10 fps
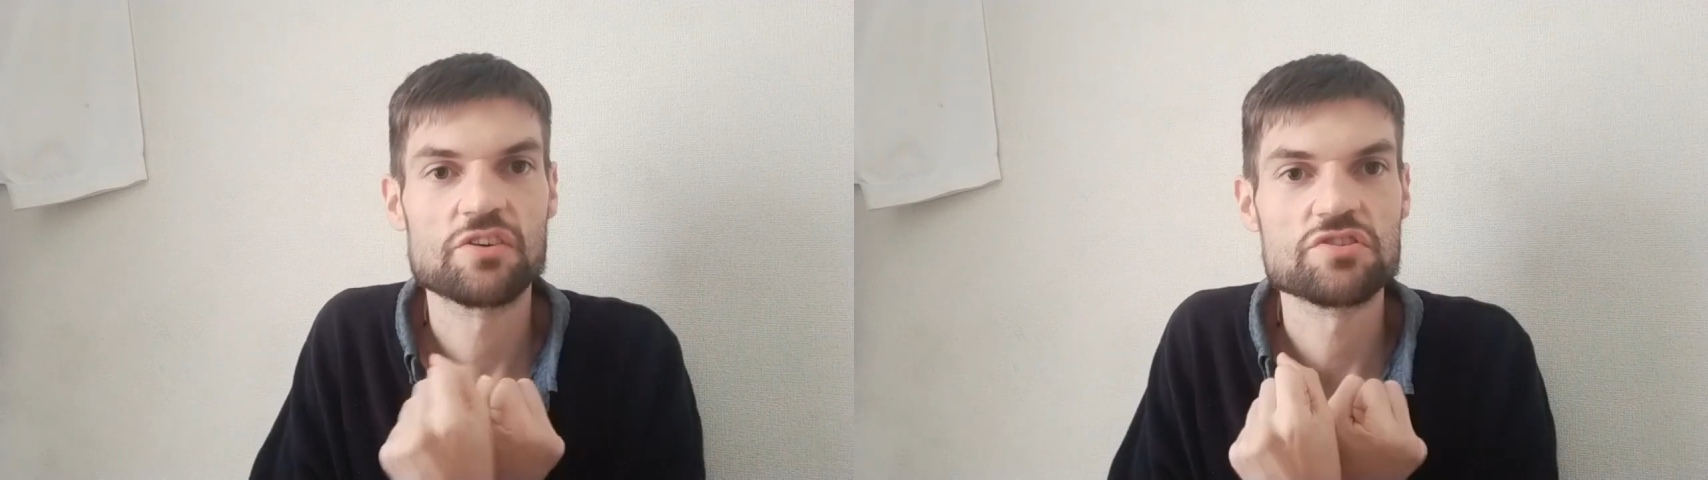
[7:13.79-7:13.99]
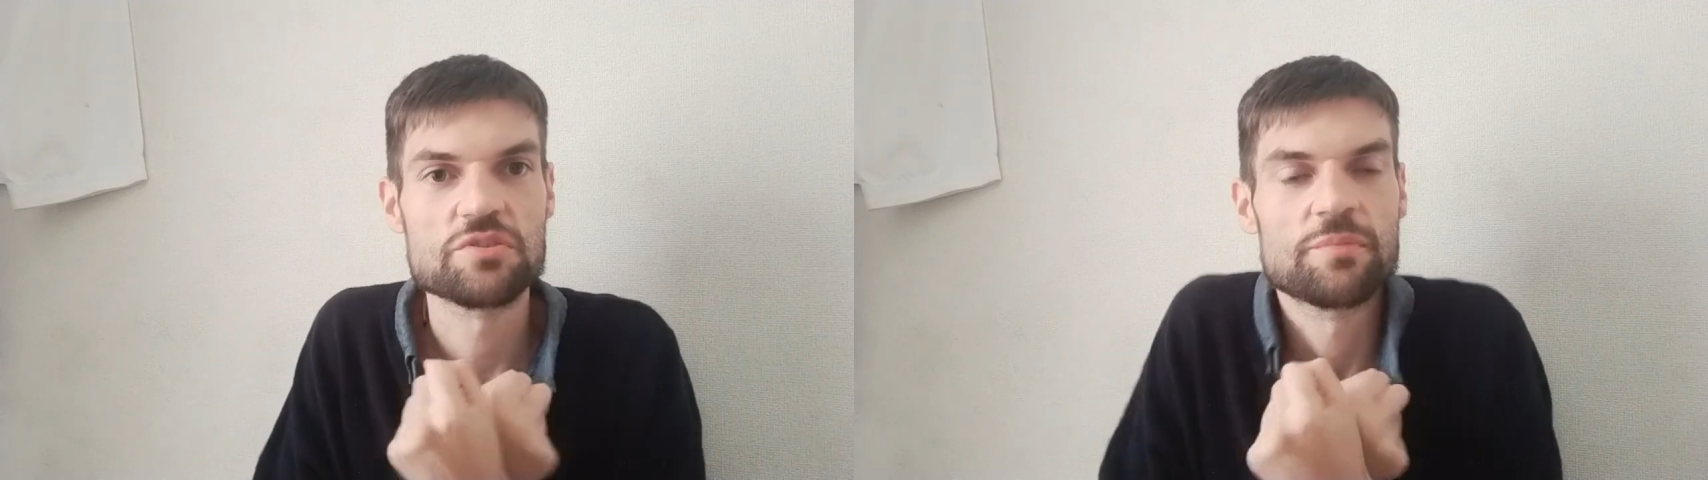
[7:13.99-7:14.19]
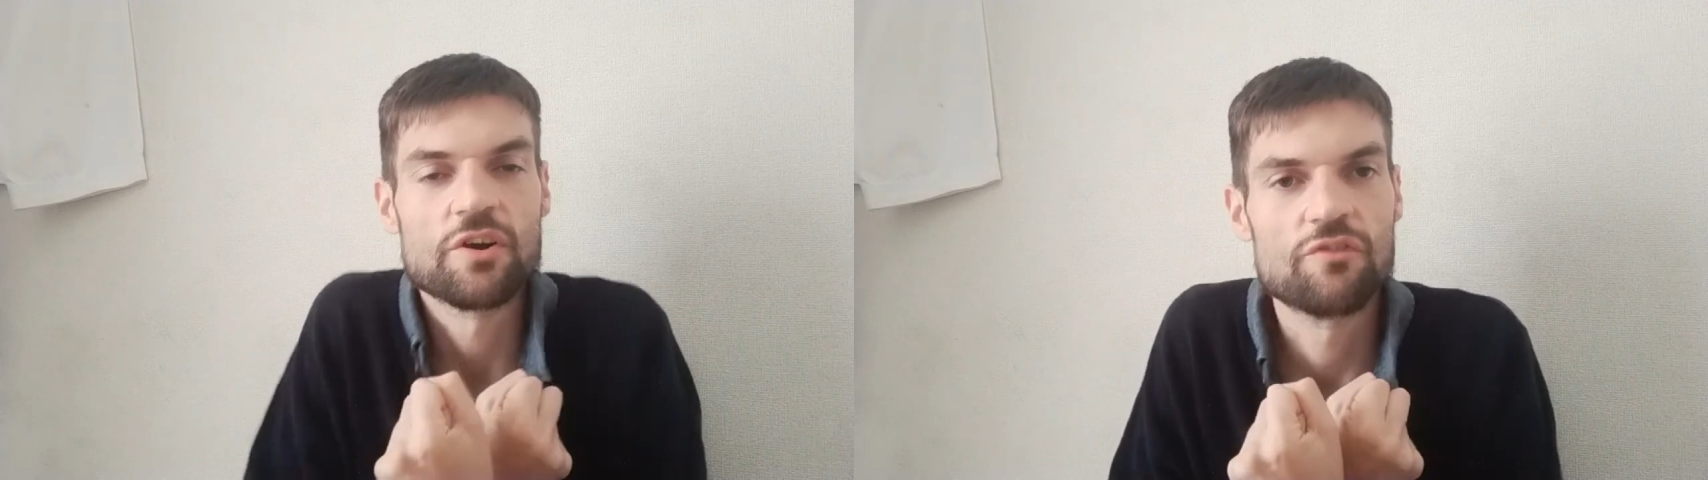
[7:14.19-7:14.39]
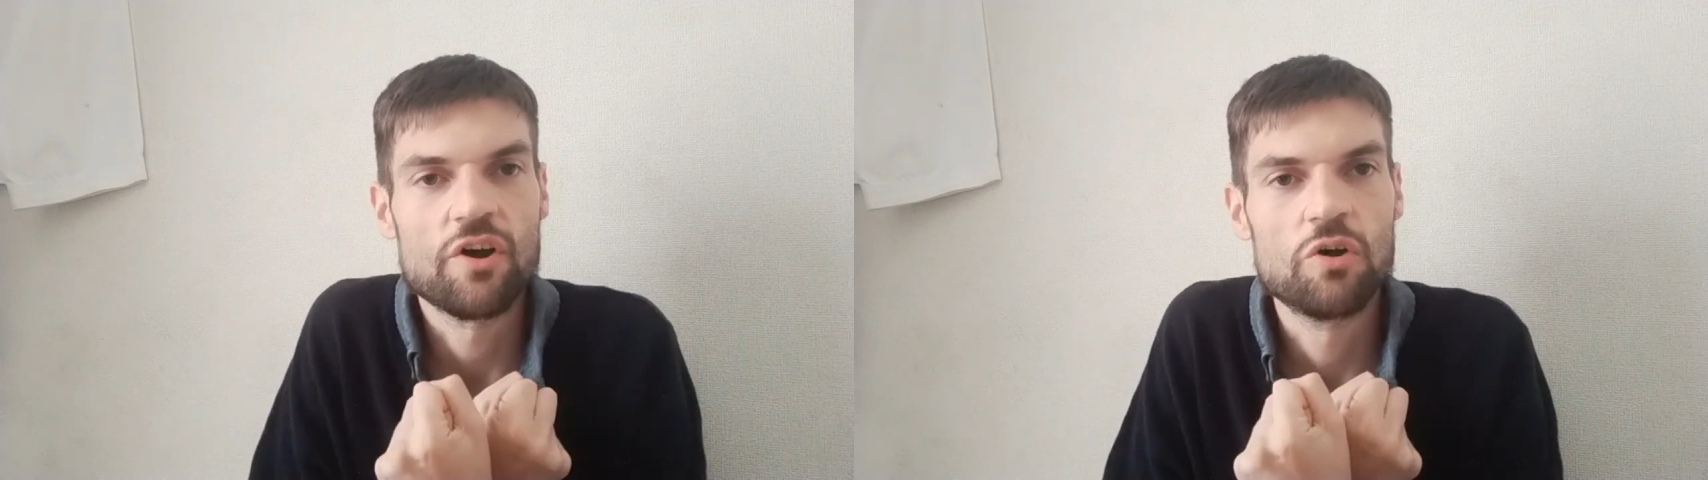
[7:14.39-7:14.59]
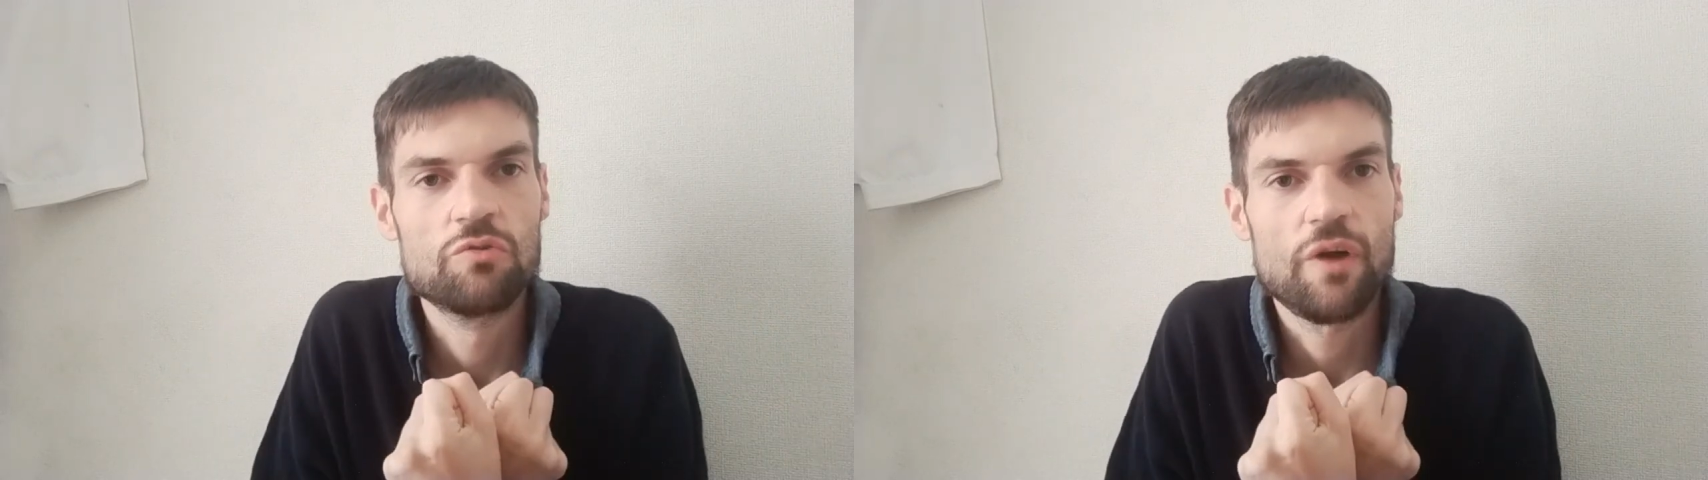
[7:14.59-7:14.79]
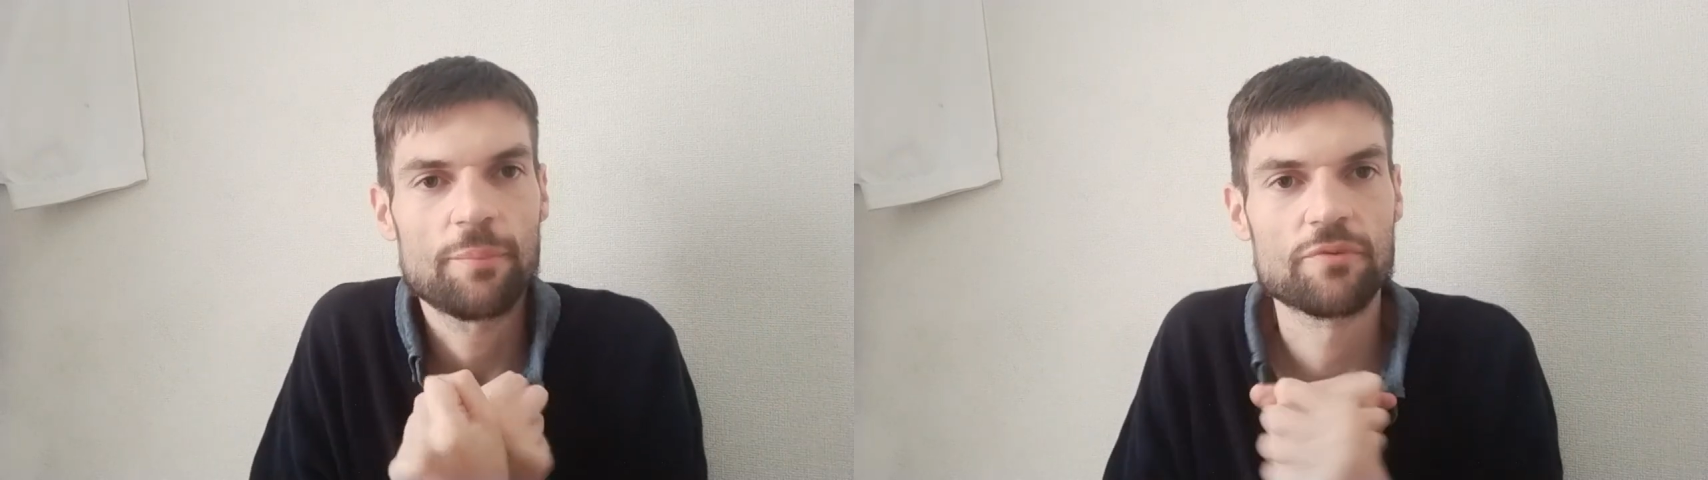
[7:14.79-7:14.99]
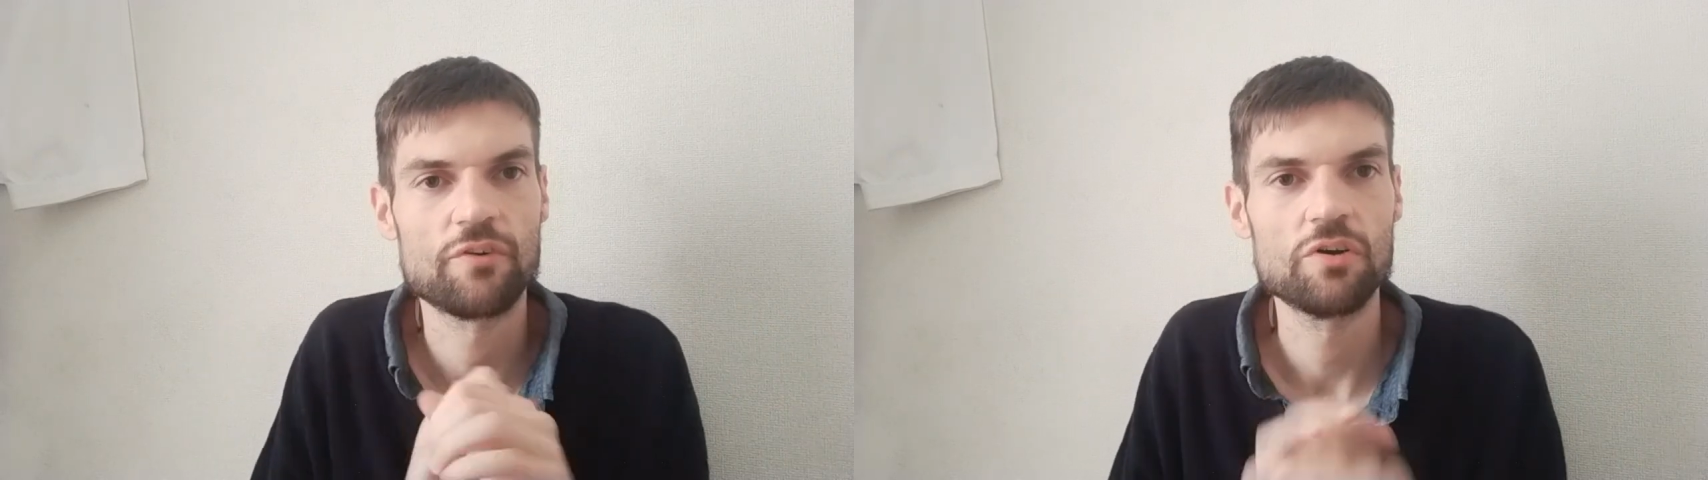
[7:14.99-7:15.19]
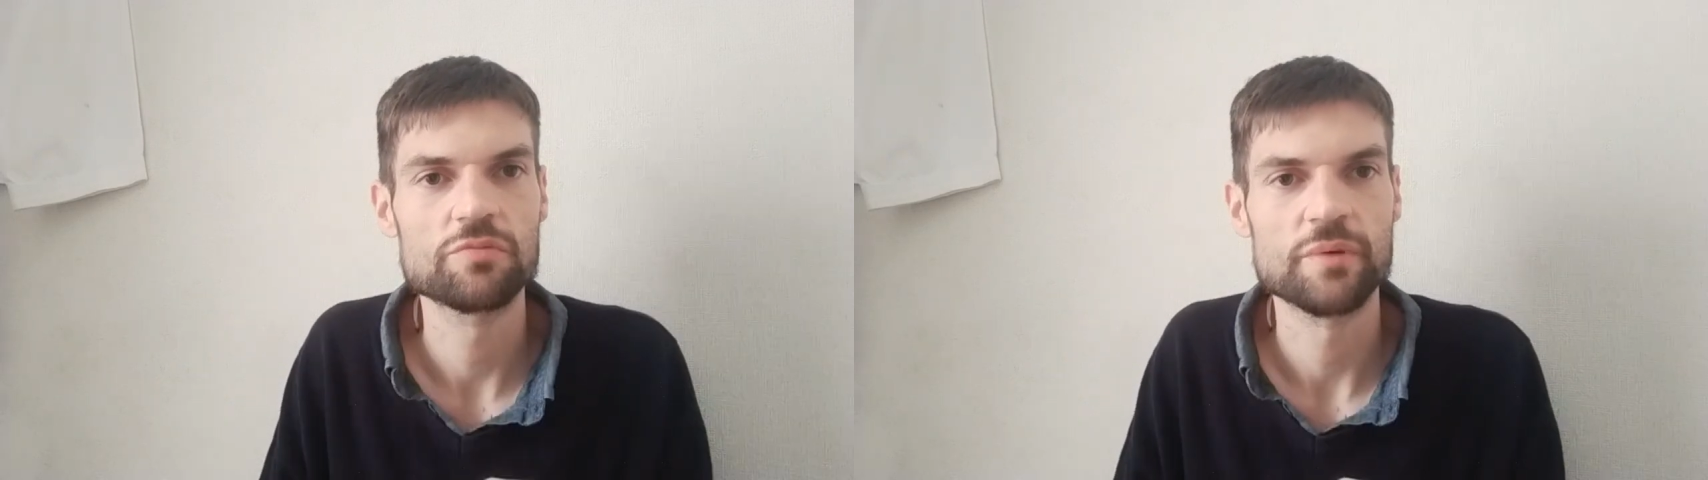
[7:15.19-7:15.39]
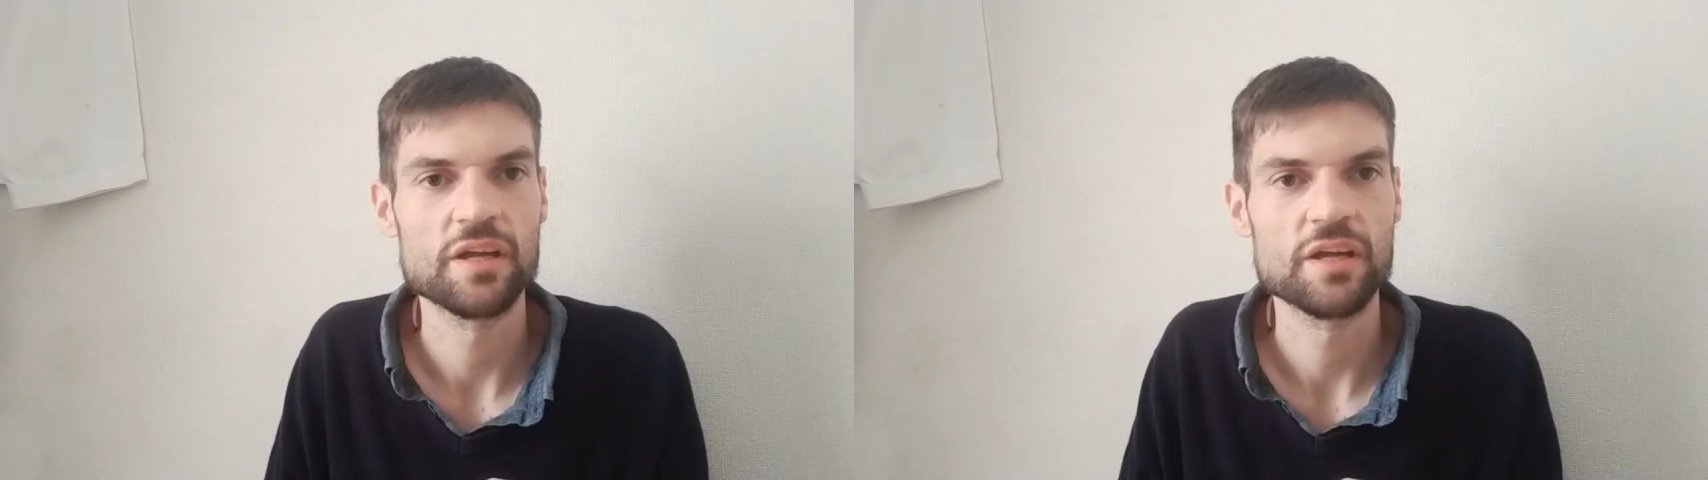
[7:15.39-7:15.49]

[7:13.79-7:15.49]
or something around wrapped around me,